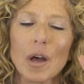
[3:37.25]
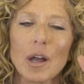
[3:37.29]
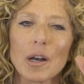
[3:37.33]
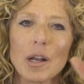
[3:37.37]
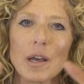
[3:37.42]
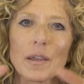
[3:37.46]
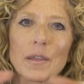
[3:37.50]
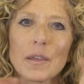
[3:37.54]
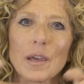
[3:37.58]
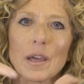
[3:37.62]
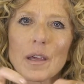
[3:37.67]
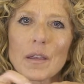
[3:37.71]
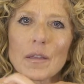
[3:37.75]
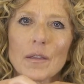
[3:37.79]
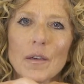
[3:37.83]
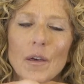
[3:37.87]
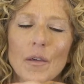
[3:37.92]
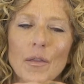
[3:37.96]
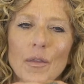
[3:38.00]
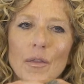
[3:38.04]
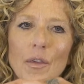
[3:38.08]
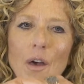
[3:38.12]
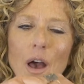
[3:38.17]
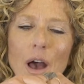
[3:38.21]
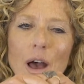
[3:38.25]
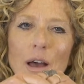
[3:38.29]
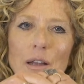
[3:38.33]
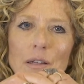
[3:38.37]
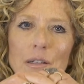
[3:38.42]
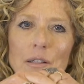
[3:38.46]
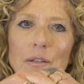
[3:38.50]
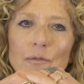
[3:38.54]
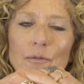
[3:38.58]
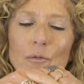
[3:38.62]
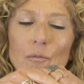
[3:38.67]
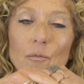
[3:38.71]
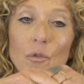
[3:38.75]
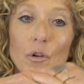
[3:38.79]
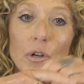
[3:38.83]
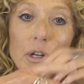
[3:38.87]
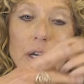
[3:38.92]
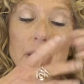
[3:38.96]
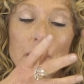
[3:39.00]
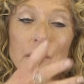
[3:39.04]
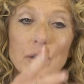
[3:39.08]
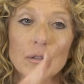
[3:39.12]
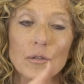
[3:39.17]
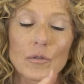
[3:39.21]
And I think that from what
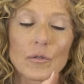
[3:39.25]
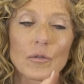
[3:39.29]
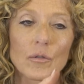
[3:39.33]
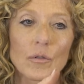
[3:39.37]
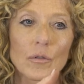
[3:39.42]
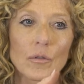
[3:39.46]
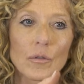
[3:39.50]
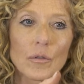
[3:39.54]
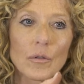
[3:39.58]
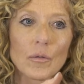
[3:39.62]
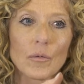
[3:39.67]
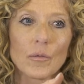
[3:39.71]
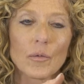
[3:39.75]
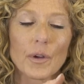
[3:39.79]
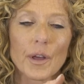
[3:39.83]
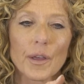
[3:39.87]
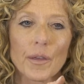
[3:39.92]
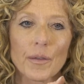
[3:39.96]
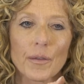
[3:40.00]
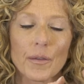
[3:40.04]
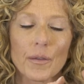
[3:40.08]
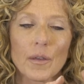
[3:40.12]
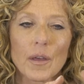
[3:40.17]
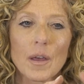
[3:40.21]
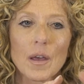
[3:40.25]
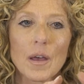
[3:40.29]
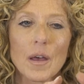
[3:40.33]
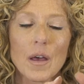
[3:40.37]
I saw with